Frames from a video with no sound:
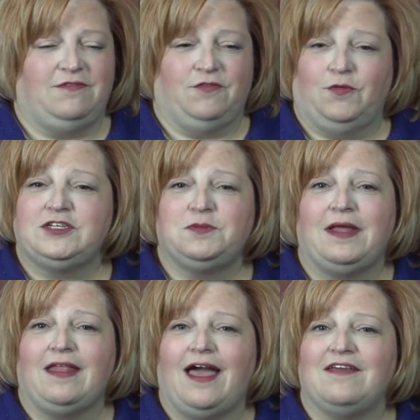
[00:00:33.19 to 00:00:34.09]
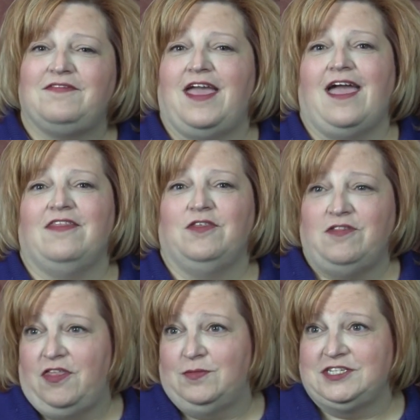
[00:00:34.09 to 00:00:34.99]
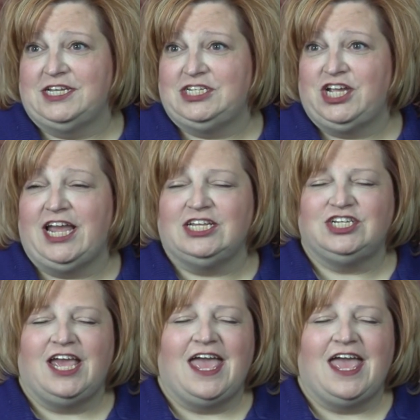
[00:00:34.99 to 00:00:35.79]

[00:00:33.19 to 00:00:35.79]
for the rest of my life and nothing was going to change.